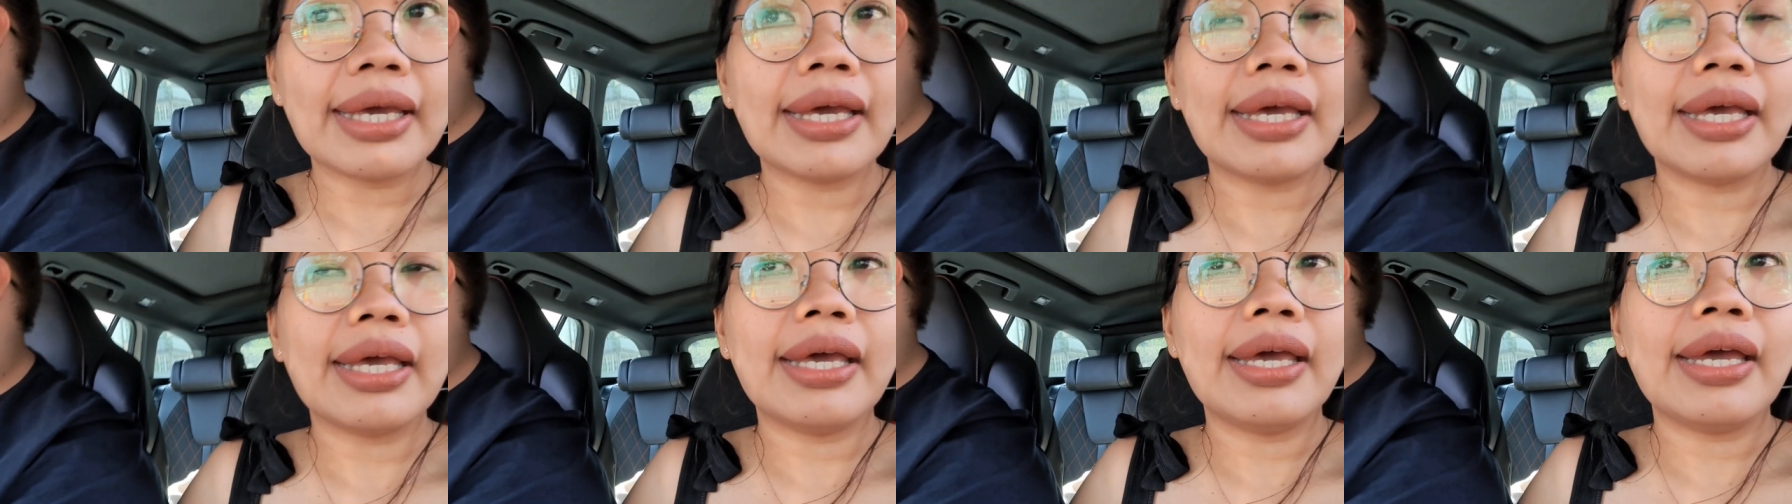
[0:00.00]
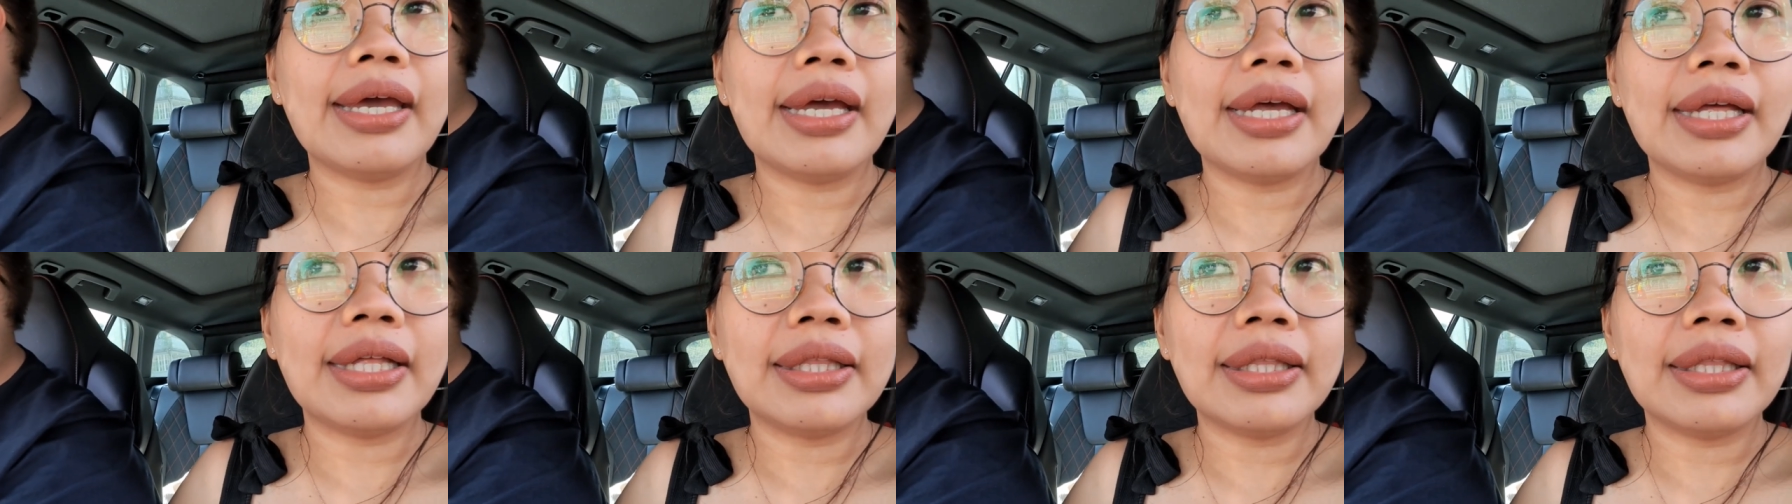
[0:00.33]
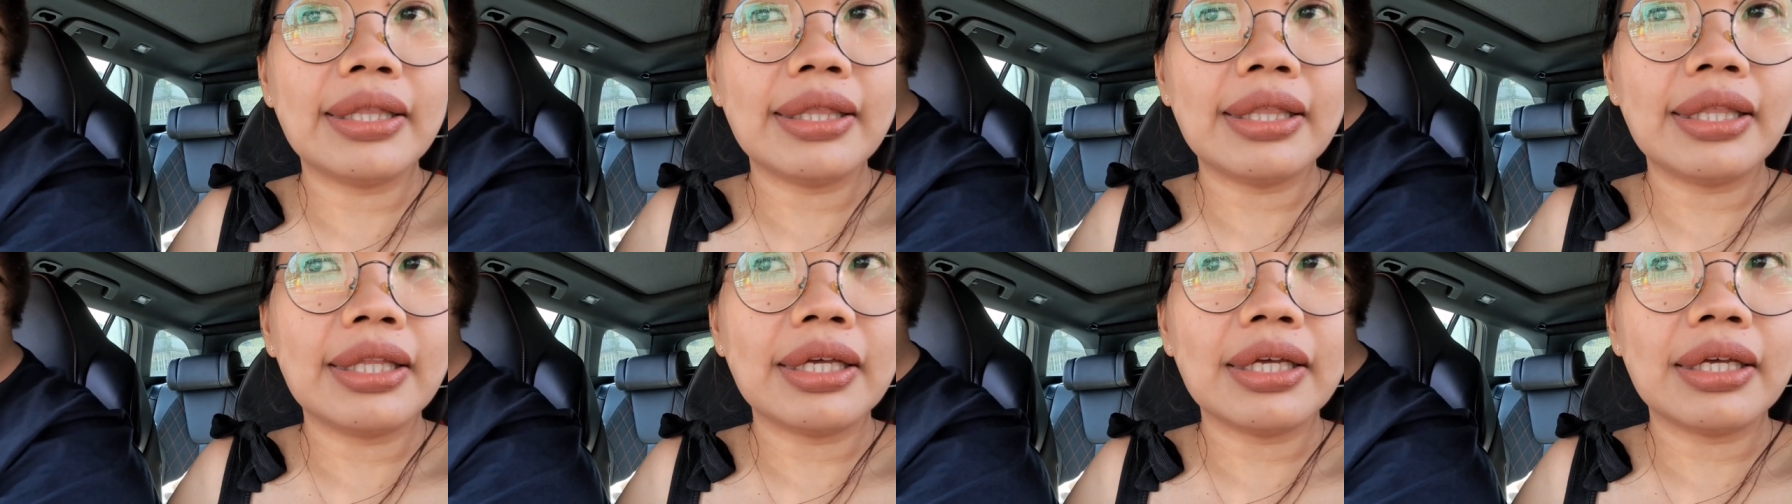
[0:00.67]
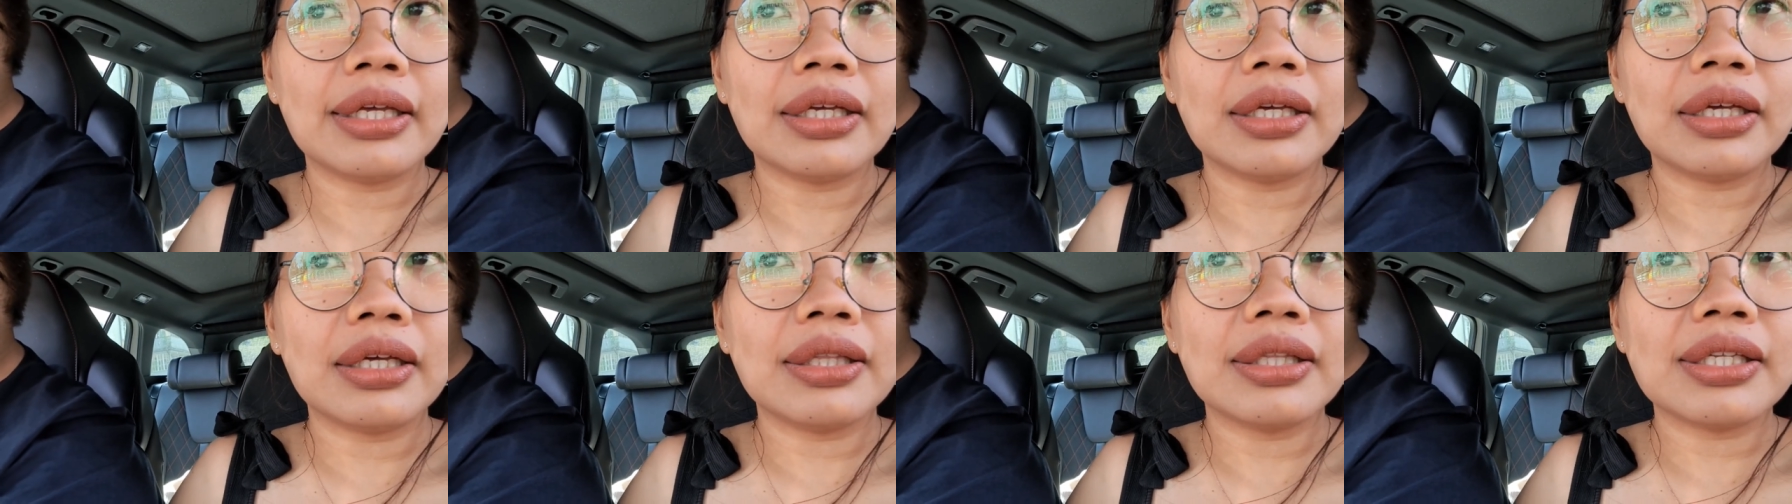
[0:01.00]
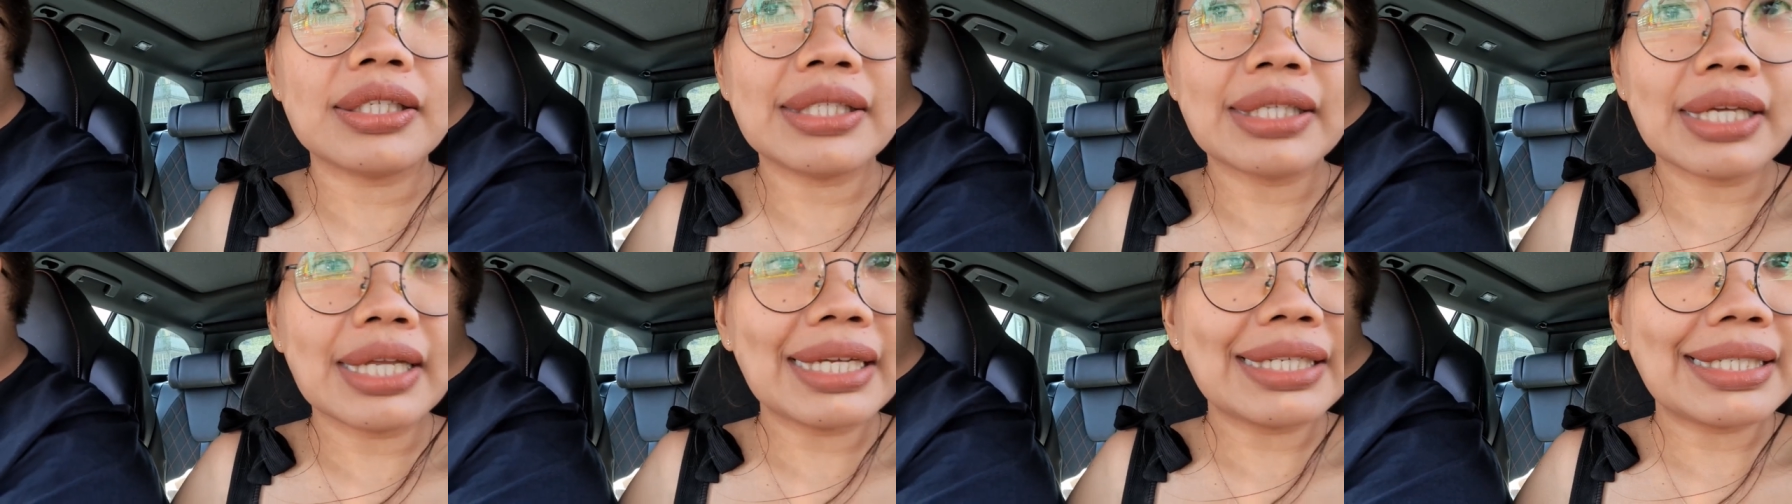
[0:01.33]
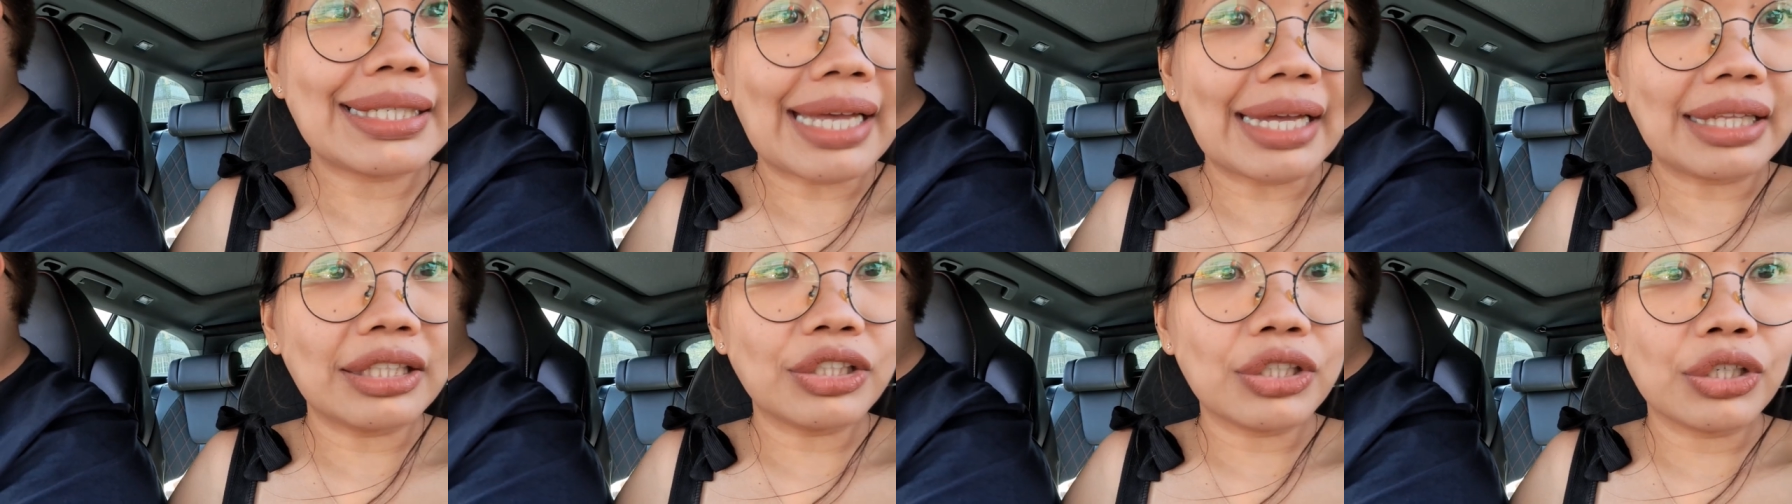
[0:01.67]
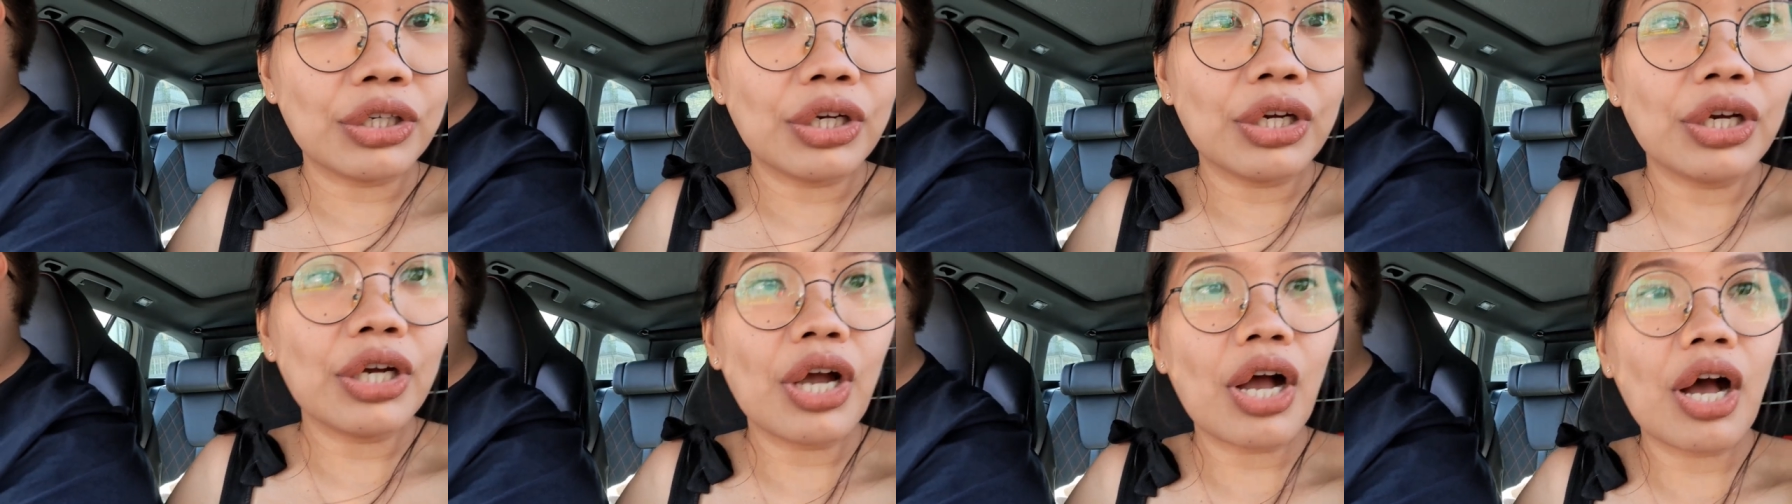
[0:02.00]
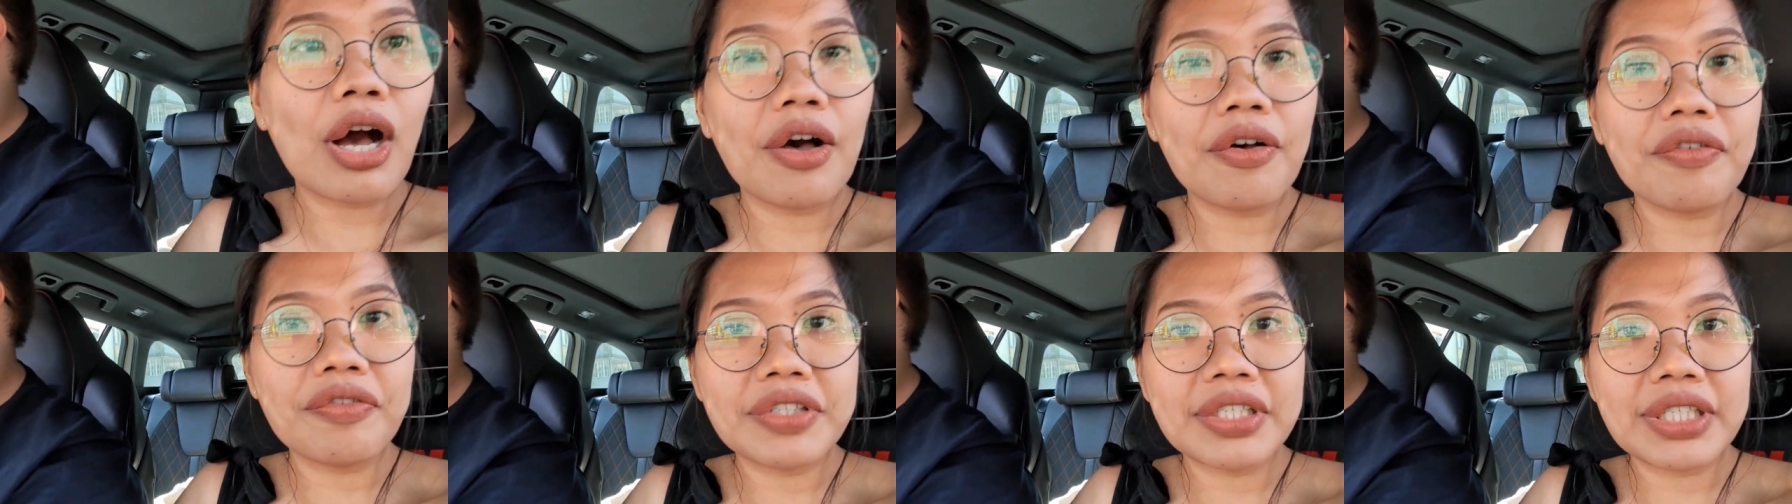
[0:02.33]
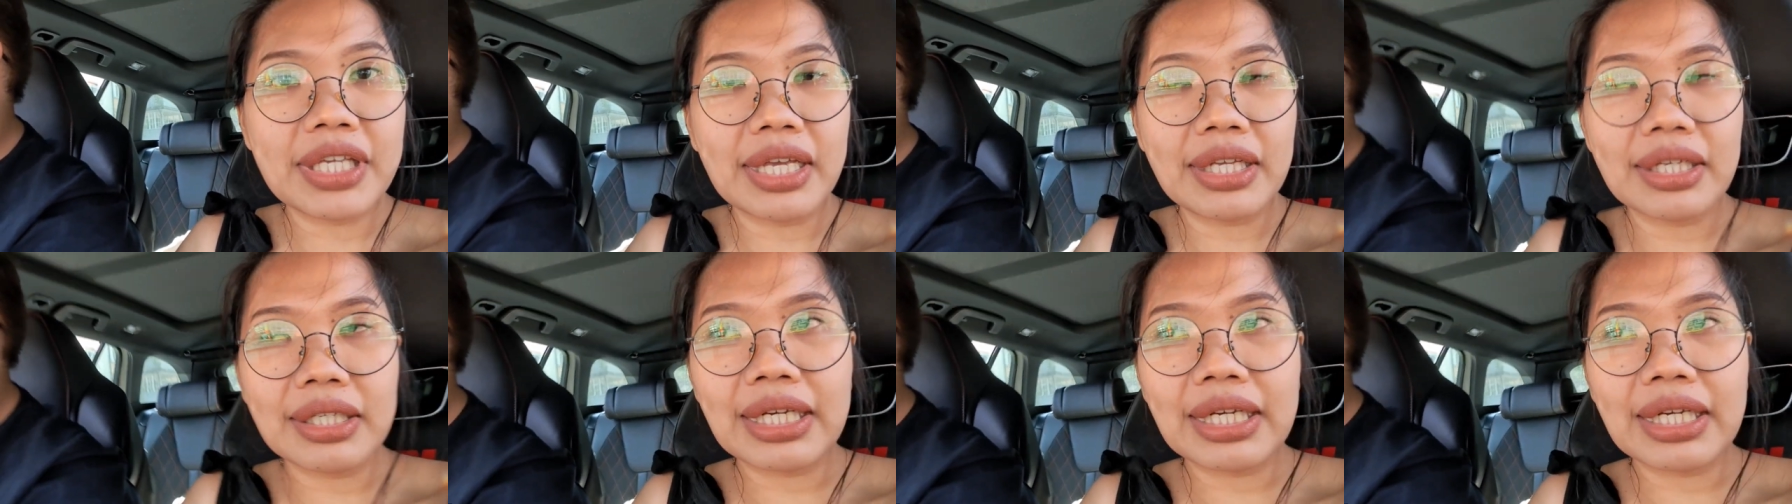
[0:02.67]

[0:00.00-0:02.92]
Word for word: in the city center of St.